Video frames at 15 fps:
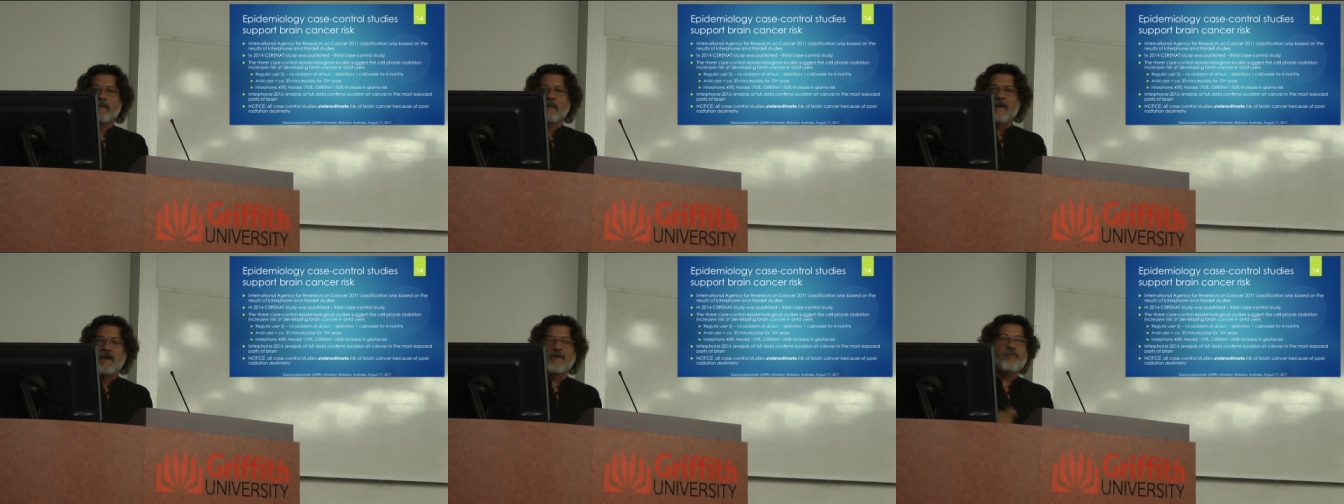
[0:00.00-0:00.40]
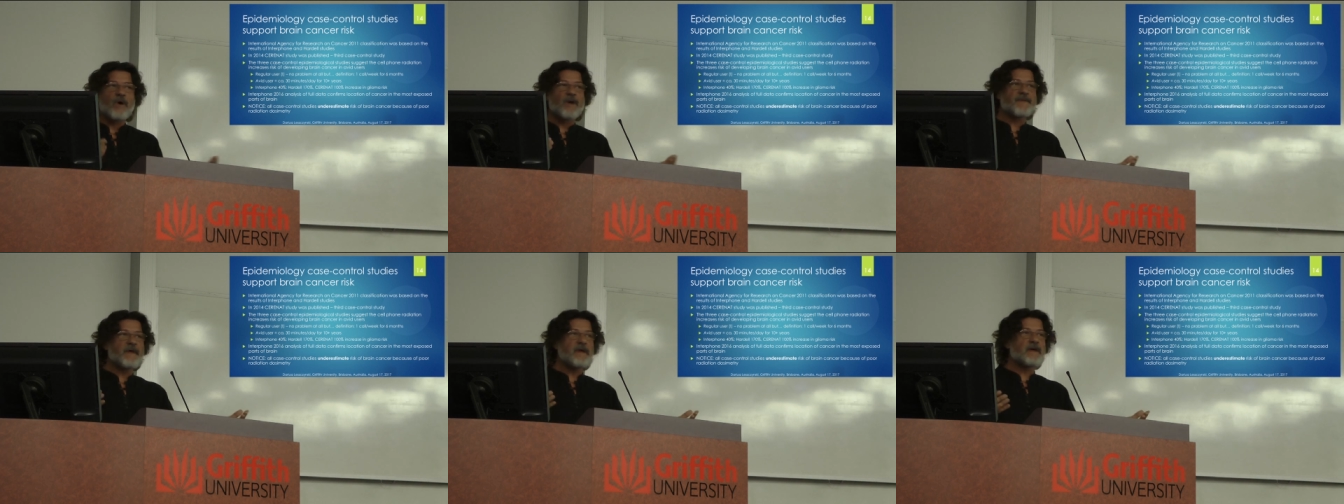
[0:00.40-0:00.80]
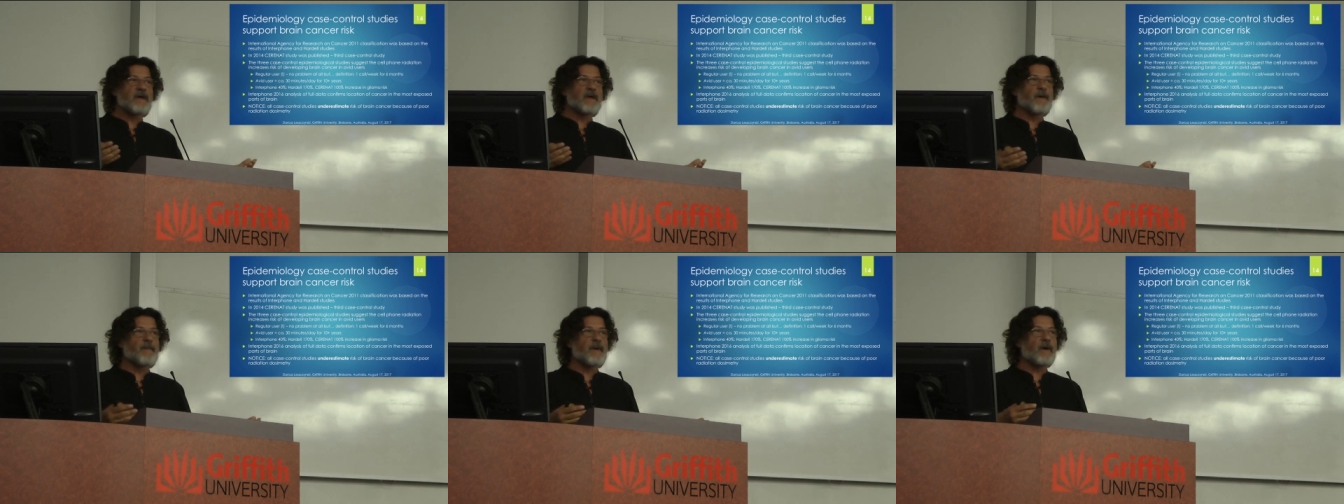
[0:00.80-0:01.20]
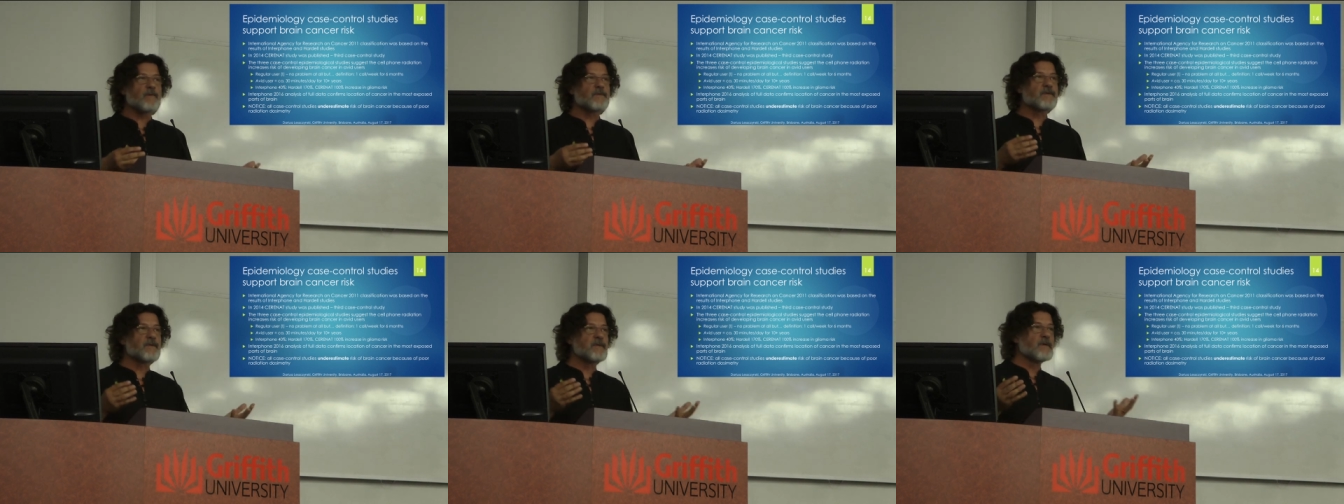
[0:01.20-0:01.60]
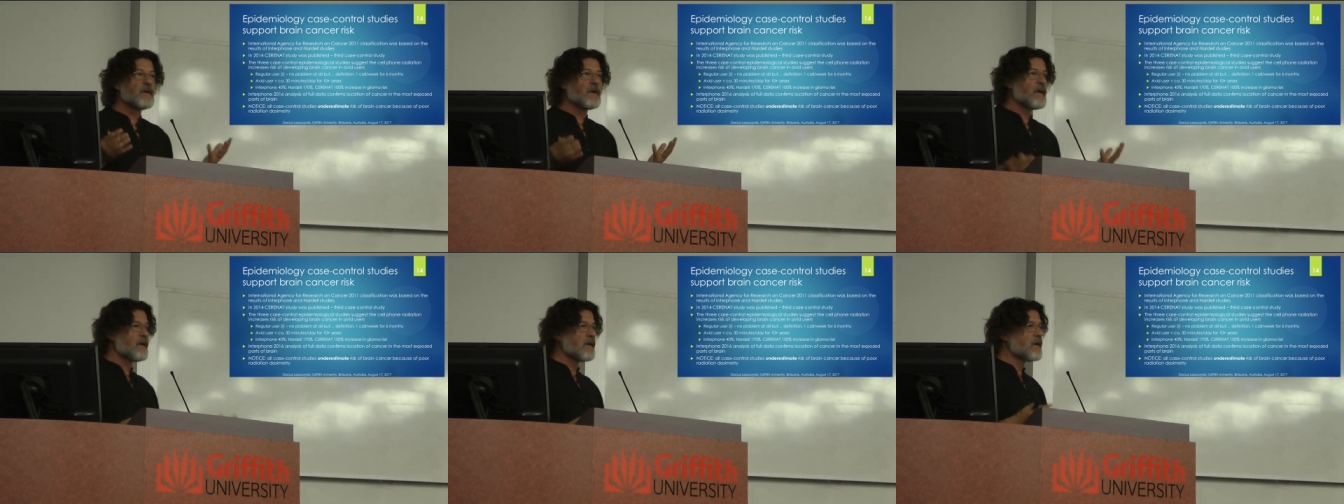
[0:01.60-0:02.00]
If we are thinking about
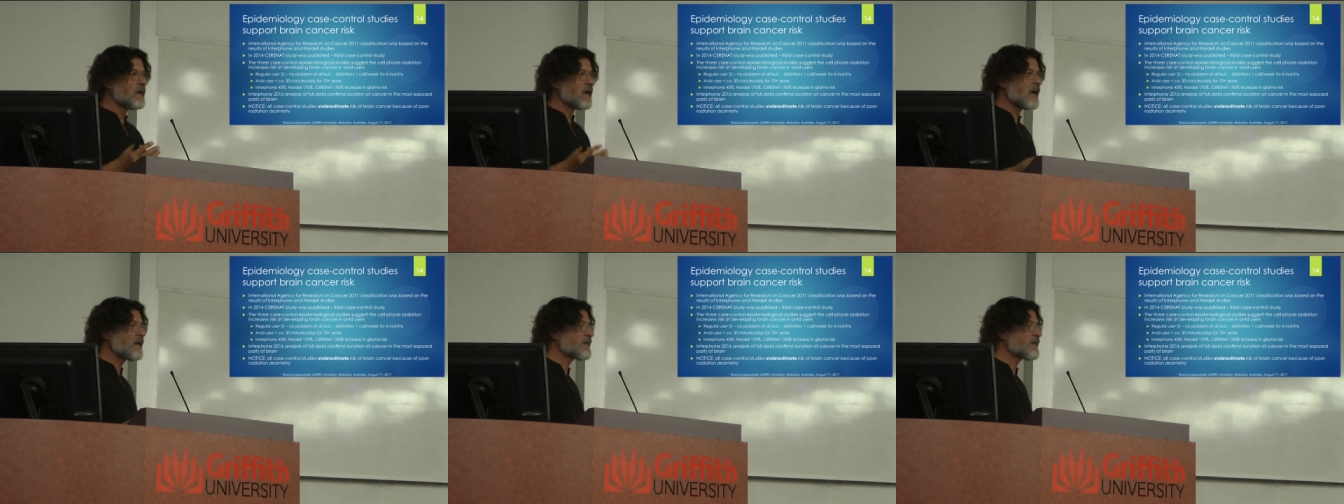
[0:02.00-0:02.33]
health